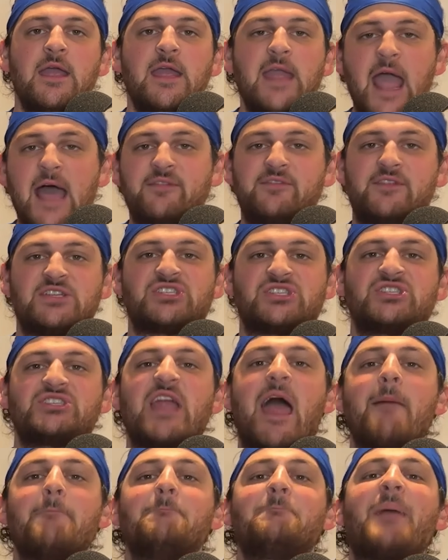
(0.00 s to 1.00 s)
He had the
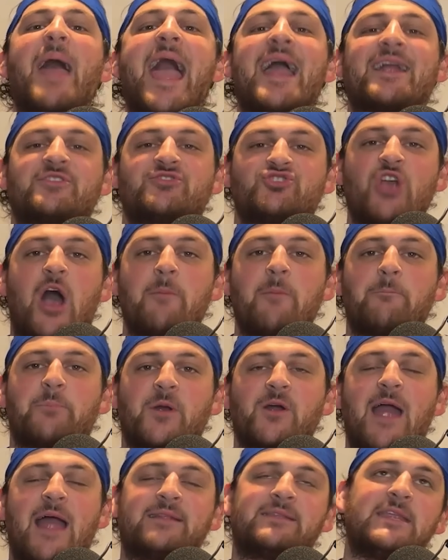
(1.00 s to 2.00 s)
step back
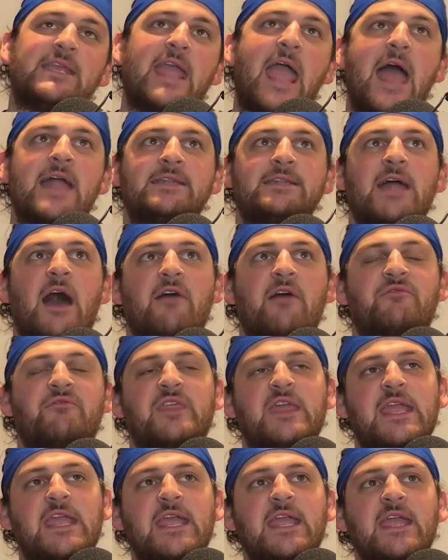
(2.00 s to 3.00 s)
jumper at the end
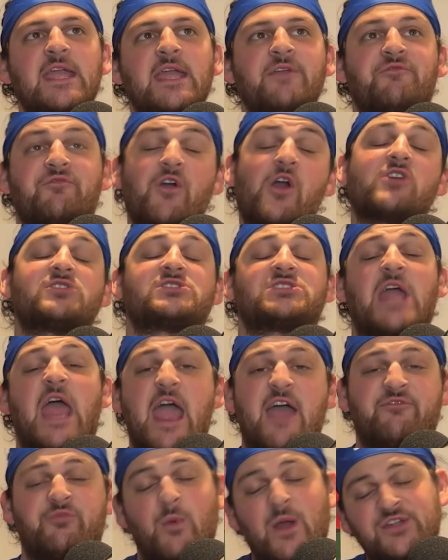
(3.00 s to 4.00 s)
of the first
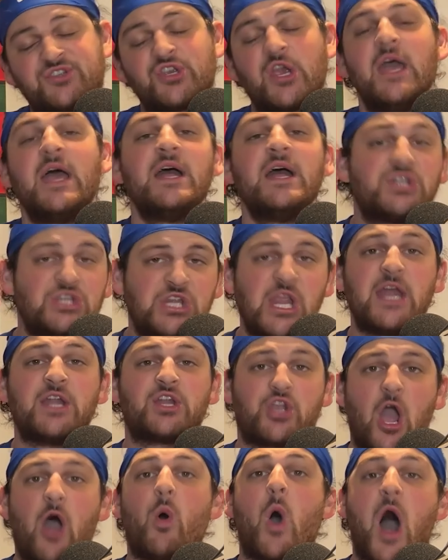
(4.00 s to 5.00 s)
half, which
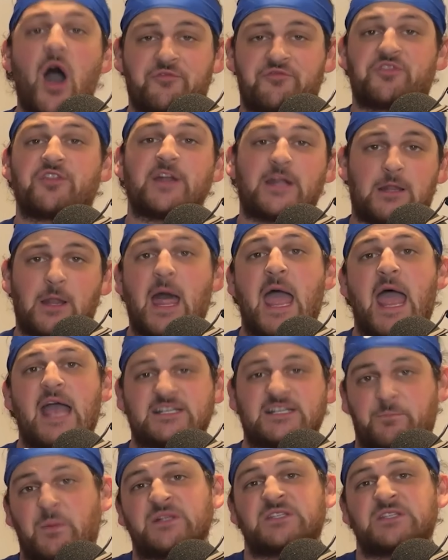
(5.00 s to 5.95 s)
did go off the glass.